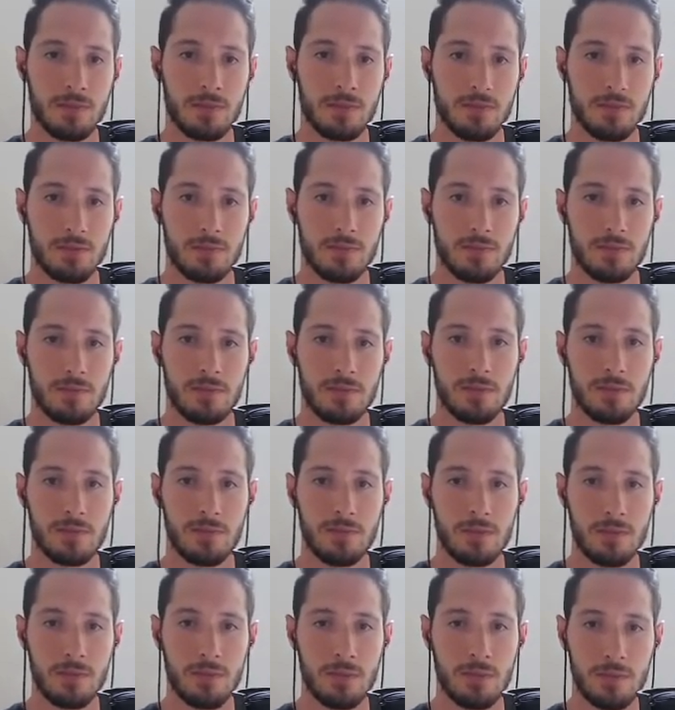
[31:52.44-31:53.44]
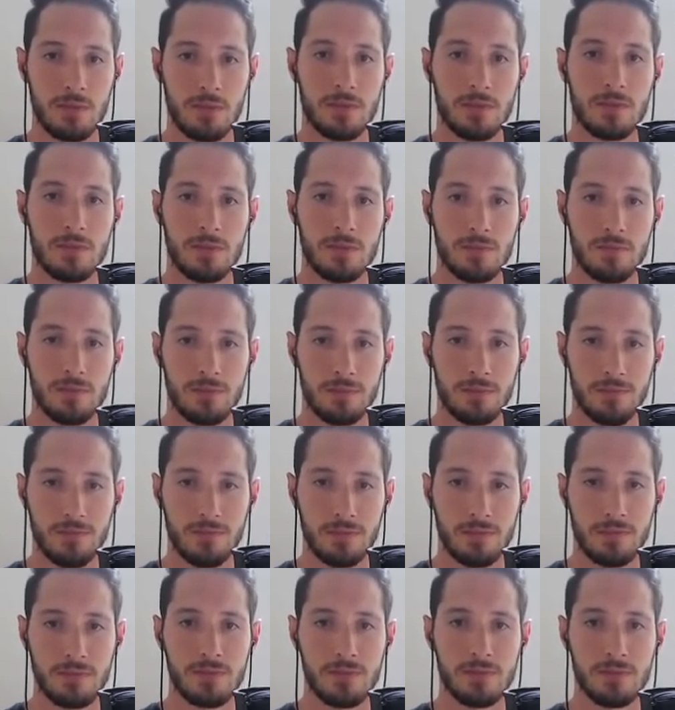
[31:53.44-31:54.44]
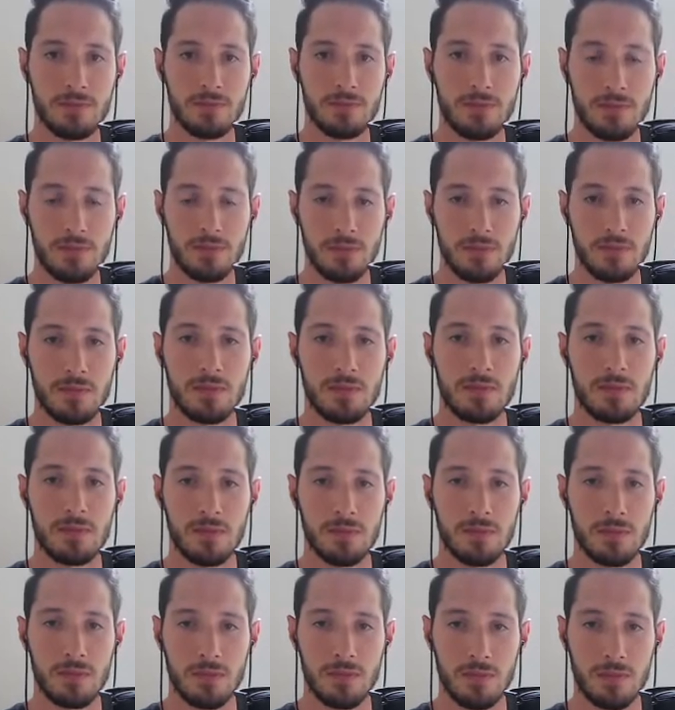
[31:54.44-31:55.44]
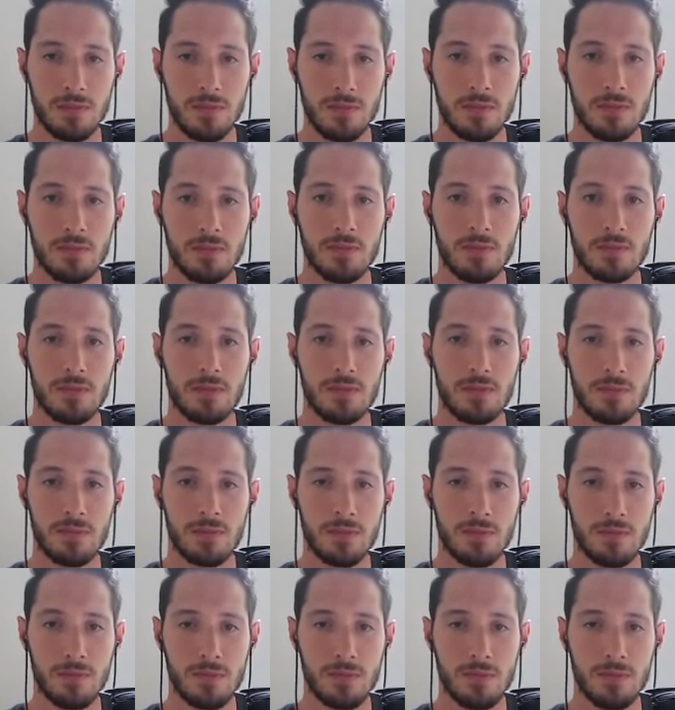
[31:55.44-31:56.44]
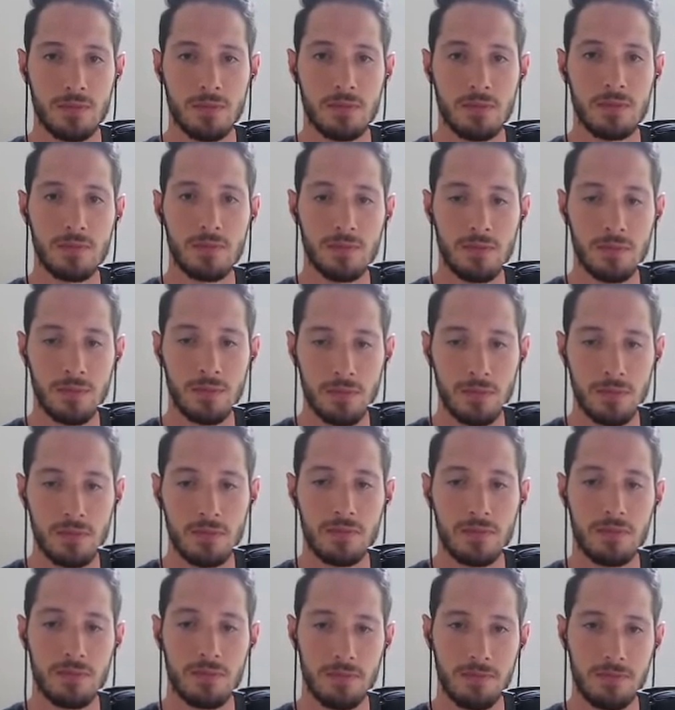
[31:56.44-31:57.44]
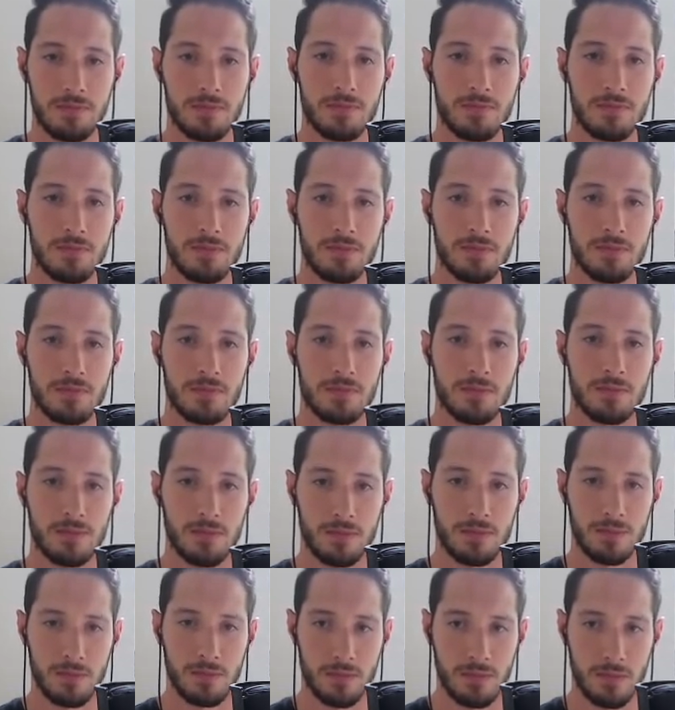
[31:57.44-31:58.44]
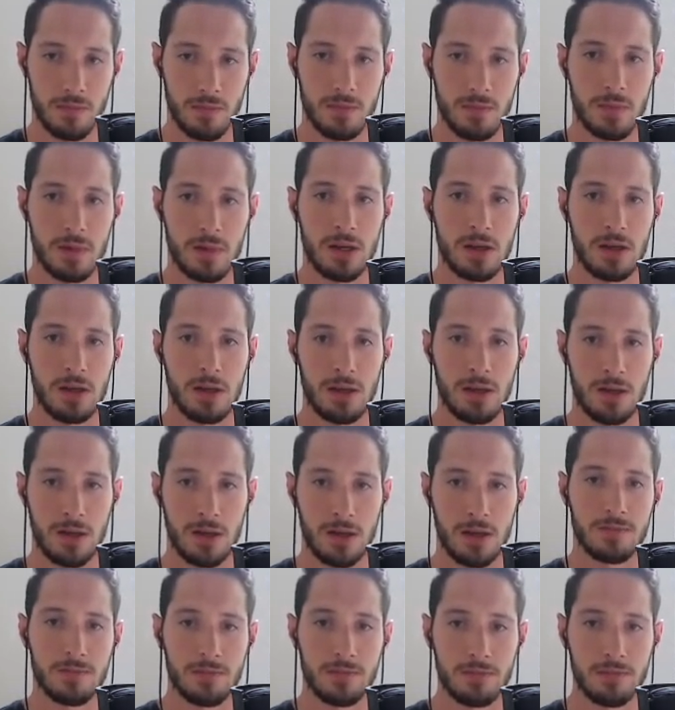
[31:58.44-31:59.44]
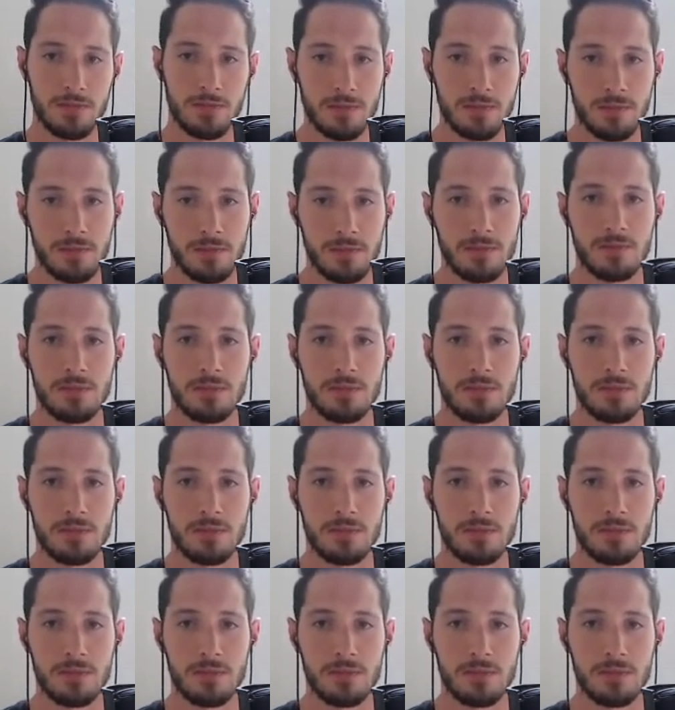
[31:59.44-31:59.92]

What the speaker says: No words are spoken by the person on screen.